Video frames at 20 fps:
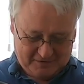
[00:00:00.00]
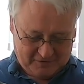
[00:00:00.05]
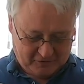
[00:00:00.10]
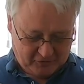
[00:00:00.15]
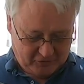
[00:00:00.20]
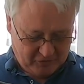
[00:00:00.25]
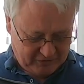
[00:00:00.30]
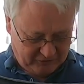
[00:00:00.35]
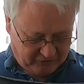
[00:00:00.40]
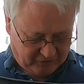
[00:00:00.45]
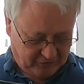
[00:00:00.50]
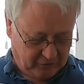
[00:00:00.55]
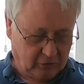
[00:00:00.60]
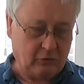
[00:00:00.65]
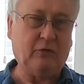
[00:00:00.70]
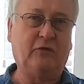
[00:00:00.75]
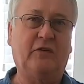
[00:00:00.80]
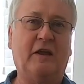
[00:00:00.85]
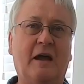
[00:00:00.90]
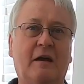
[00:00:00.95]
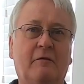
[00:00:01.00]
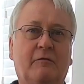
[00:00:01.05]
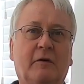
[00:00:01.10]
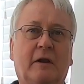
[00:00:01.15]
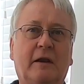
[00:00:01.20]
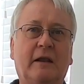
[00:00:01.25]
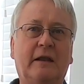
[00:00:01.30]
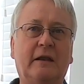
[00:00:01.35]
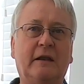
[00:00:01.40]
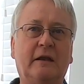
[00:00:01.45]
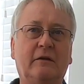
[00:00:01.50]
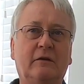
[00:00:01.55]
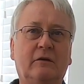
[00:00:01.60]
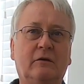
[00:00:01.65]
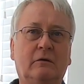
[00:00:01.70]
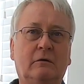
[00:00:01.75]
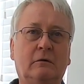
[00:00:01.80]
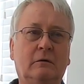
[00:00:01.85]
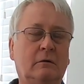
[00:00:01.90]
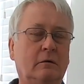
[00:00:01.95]
You could actually use that for cleaning
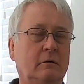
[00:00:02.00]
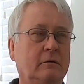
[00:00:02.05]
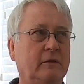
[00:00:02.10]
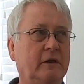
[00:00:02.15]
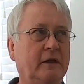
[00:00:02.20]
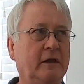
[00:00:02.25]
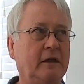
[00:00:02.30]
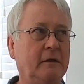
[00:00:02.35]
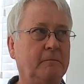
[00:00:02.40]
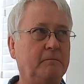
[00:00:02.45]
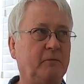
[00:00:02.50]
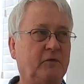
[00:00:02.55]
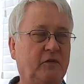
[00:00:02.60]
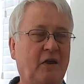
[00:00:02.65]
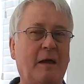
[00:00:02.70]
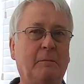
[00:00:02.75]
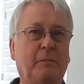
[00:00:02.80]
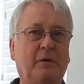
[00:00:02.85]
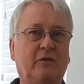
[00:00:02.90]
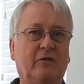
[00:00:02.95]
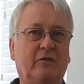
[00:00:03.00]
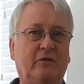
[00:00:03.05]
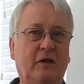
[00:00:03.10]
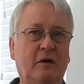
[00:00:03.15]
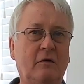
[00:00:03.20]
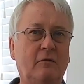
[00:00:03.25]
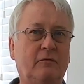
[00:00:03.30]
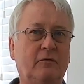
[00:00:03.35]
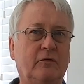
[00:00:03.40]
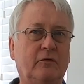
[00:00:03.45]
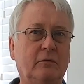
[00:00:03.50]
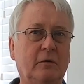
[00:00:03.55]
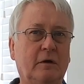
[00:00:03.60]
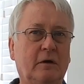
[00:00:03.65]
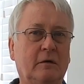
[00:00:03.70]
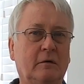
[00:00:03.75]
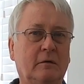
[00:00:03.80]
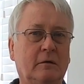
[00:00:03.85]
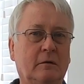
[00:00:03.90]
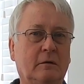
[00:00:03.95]
the tap itself as
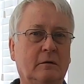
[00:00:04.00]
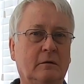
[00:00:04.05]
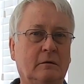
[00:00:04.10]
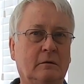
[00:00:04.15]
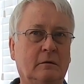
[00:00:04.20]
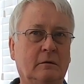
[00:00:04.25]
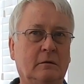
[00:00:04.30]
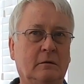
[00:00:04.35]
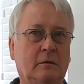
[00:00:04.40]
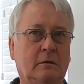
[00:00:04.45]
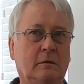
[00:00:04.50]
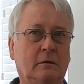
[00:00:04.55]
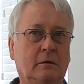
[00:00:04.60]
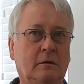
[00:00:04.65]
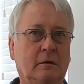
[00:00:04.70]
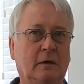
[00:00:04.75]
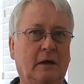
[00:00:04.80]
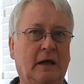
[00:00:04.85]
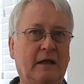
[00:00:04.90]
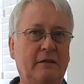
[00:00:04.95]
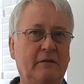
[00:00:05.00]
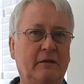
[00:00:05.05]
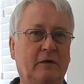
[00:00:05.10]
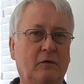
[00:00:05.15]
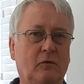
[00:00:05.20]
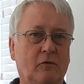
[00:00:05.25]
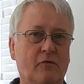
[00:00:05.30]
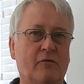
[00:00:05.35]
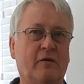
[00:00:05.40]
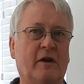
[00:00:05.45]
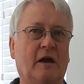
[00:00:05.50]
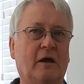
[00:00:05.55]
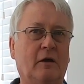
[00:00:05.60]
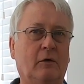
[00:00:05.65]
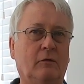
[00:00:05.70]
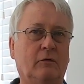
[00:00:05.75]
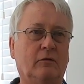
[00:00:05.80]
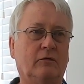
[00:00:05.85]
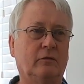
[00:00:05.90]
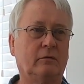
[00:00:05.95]
well. And the ordinary
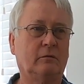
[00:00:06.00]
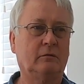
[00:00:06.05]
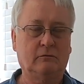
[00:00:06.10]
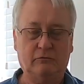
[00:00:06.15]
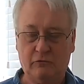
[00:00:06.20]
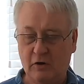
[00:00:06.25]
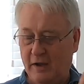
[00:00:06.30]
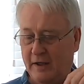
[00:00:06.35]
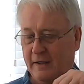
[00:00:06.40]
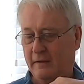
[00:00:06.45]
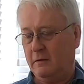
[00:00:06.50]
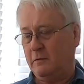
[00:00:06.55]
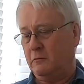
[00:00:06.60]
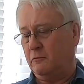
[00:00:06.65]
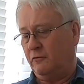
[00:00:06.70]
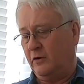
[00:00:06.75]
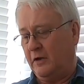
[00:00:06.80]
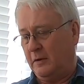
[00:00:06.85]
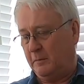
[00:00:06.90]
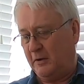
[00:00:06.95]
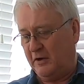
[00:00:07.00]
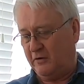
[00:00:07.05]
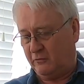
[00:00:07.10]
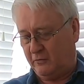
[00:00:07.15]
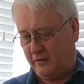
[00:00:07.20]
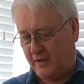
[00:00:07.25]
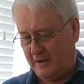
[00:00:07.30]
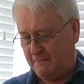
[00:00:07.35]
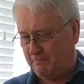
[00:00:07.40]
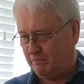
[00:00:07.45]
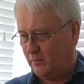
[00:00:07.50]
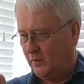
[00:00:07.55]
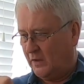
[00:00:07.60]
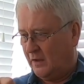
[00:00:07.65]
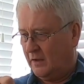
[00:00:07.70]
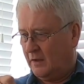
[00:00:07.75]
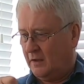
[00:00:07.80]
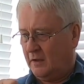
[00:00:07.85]
hose. Right, I'm really pleased with that.